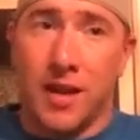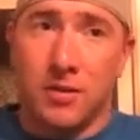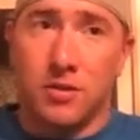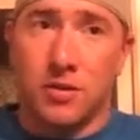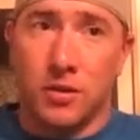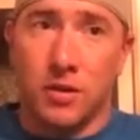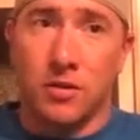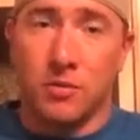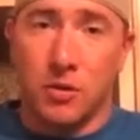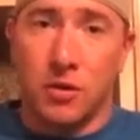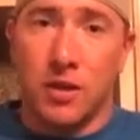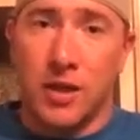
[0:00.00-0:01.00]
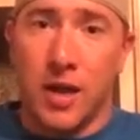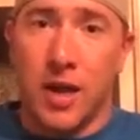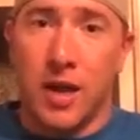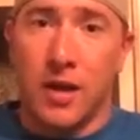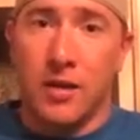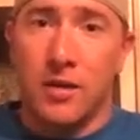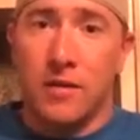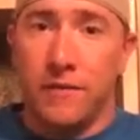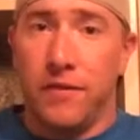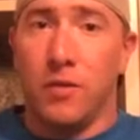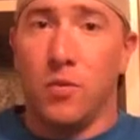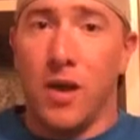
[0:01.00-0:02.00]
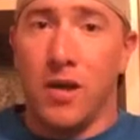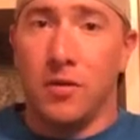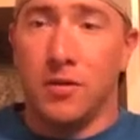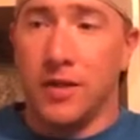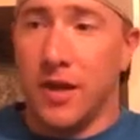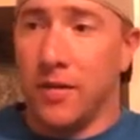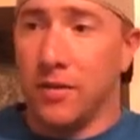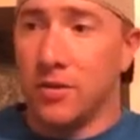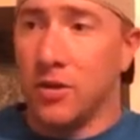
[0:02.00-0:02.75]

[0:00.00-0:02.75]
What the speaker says: tends to really fit well together.